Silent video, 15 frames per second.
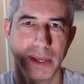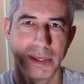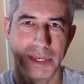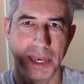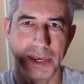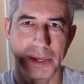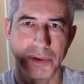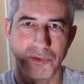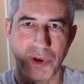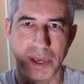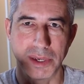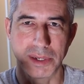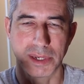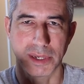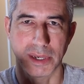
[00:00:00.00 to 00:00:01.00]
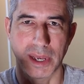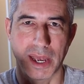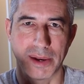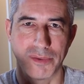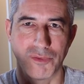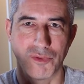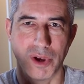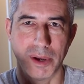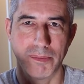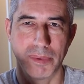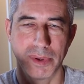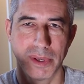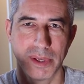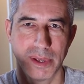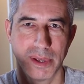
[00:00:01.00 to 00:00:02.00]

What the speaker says: take an eraser and rub